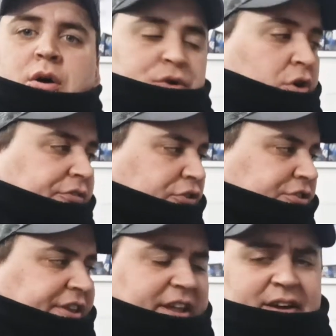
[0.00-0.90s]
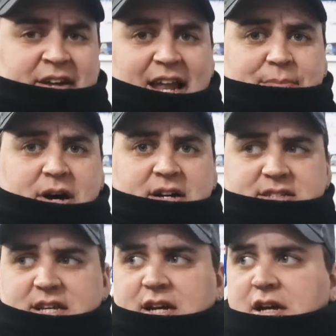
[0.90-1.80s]
We talked through the clay
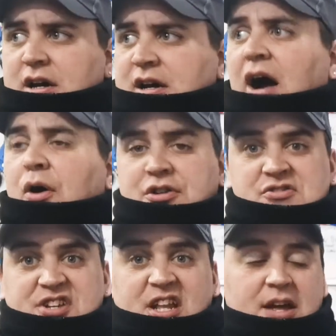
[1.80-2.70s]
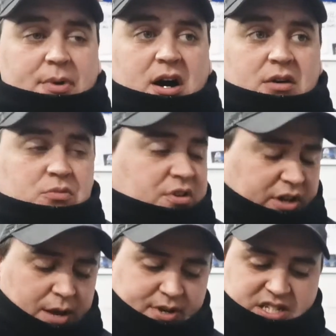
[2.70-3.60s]
bars, how to use a clay bar, what the
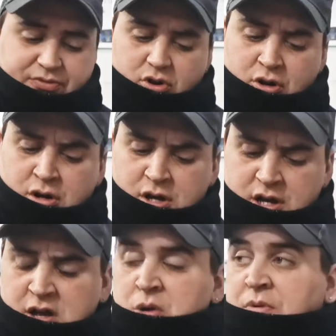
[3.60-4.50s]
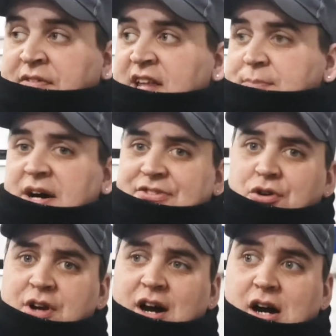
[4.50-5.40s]
clay bar is for. Clay barred the
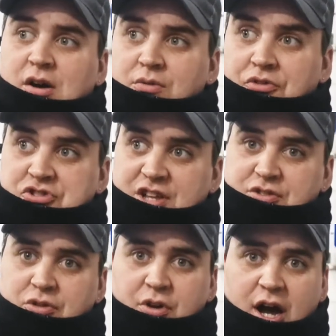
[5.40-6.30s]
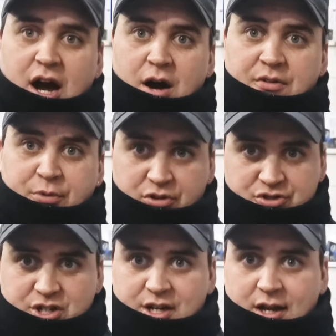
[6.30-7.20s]
whole car, we've dried the whole car, we've
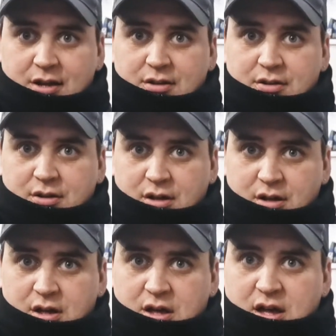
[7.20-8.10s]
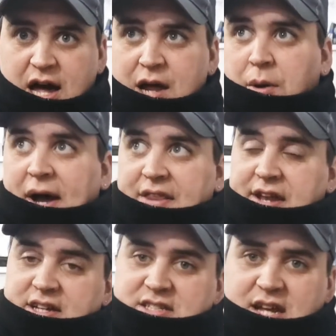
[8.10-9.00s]
blown drying it, and now we're back
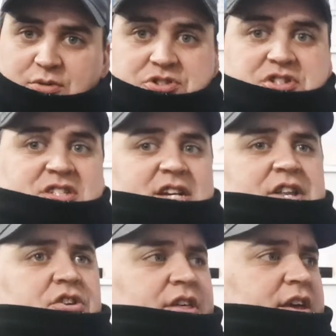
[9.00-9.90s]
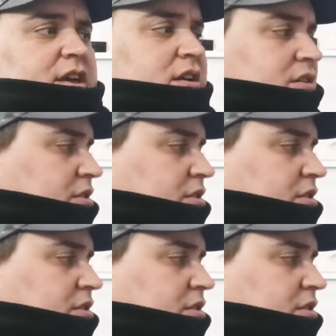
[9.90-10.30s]
the next day, which is Saturday